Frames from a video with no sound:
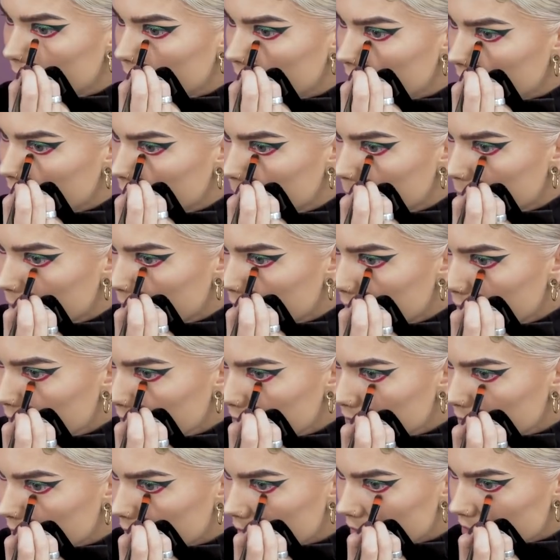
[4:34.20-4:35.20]
These
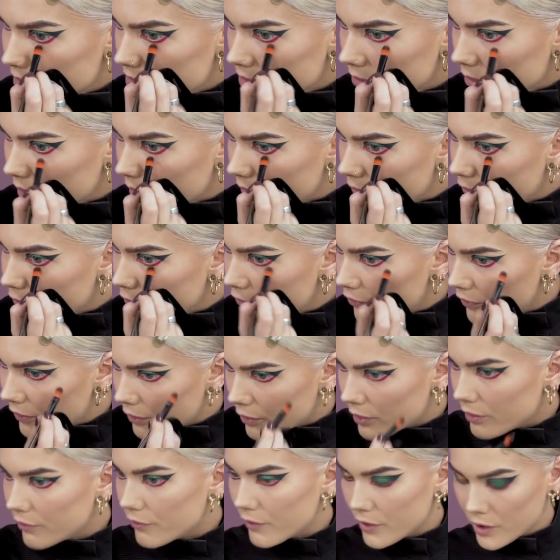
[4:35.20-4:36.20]
products are actually
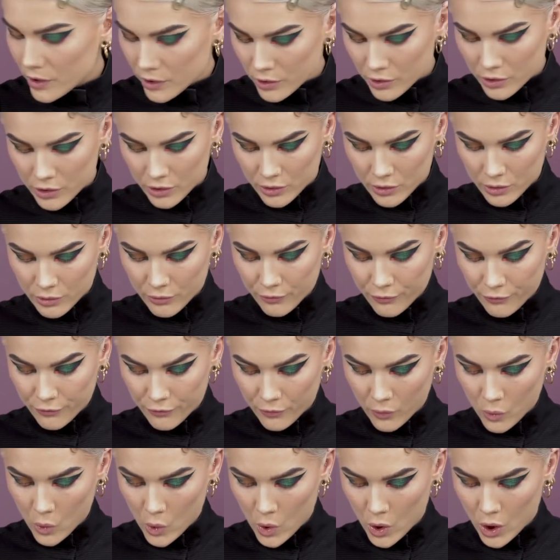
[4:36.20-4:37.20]
very, very good
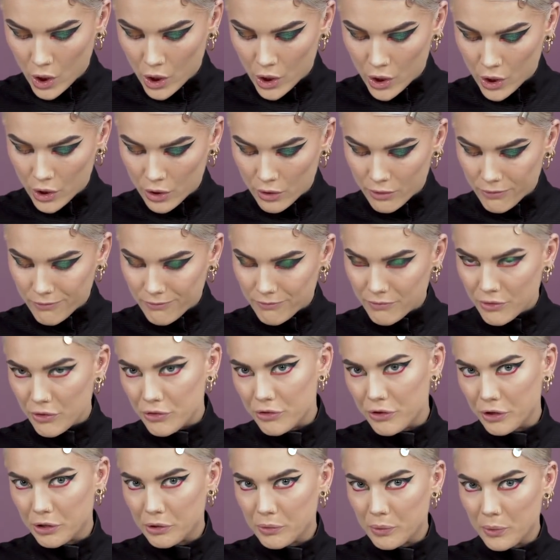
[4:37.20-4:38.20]
for
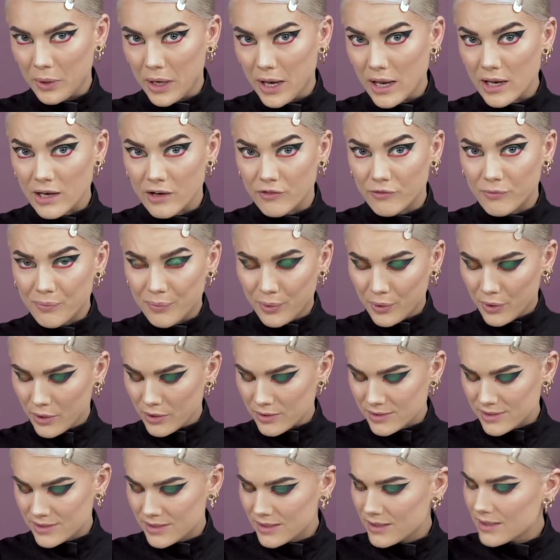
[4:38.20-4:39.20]
the creative
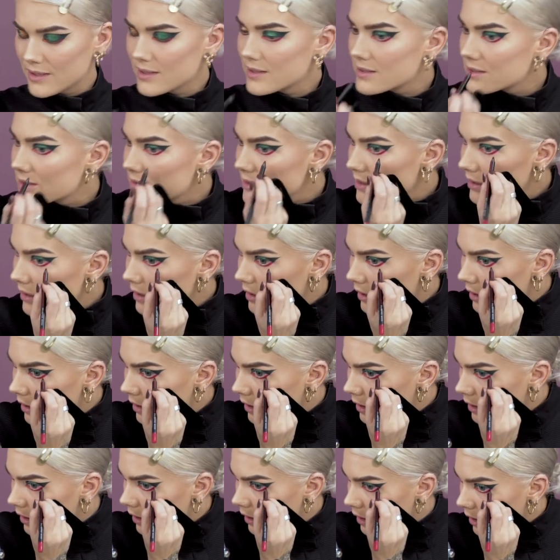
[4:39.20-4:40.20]
process.
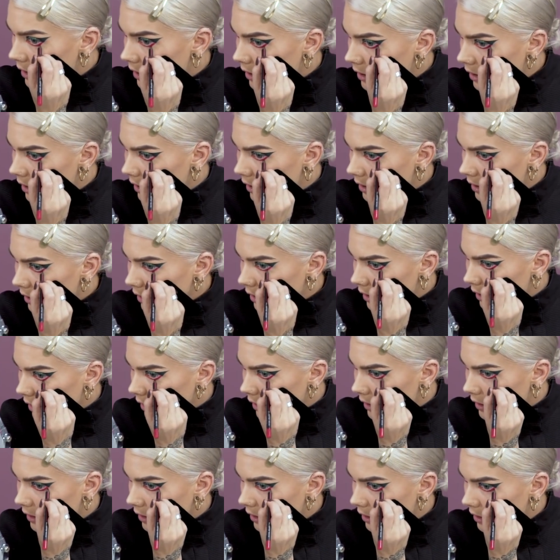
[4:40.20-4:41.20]

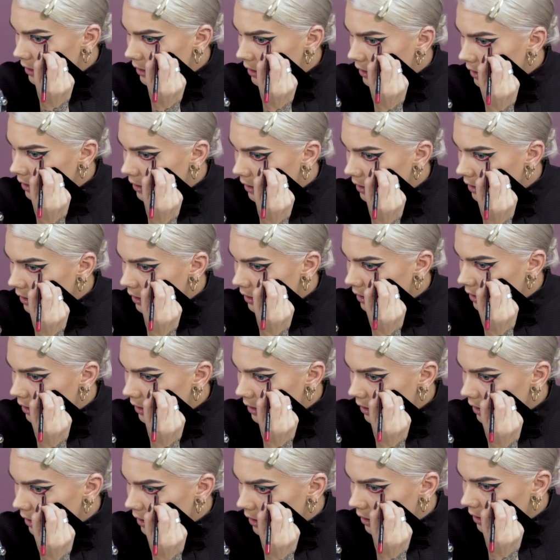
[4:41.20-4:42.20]
Like,
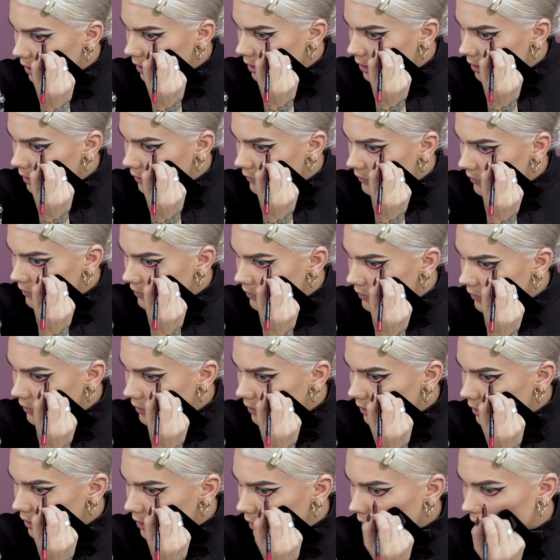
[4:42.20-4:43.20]
because
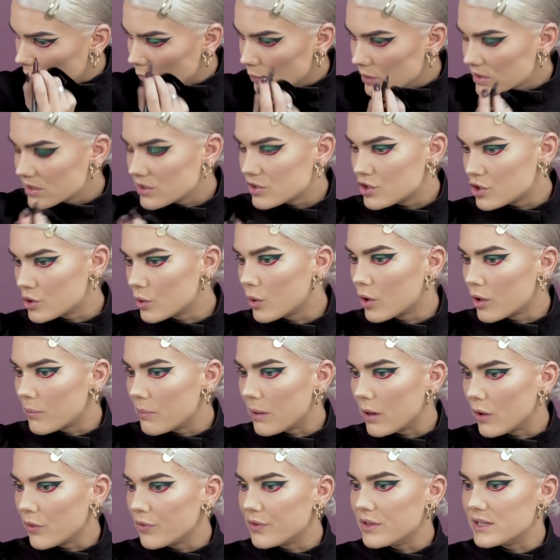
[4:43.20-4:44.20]
I wasn't sure
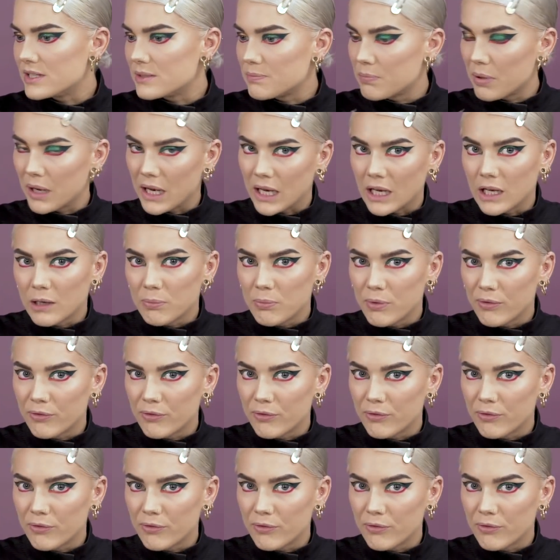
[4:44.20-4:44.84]
about this pink